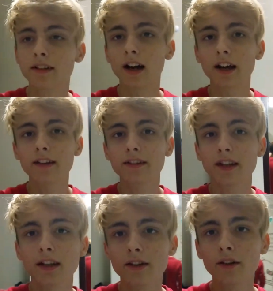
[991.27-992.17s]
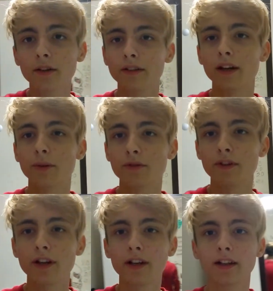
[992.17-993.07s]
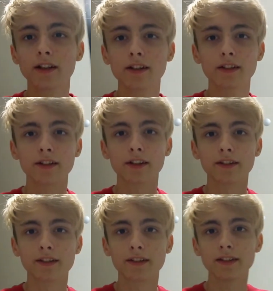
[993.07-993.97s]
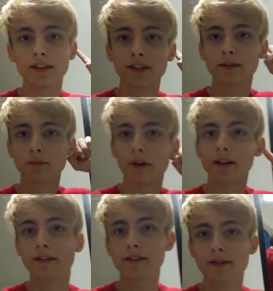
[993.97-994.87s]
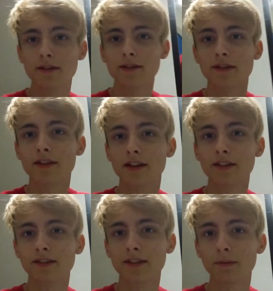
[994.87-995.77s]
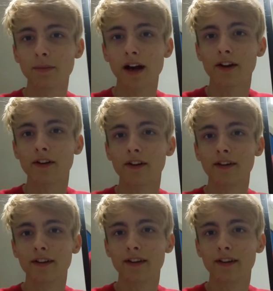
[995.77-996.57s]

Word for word: I didn't know that it was raining. You can see the things in the background.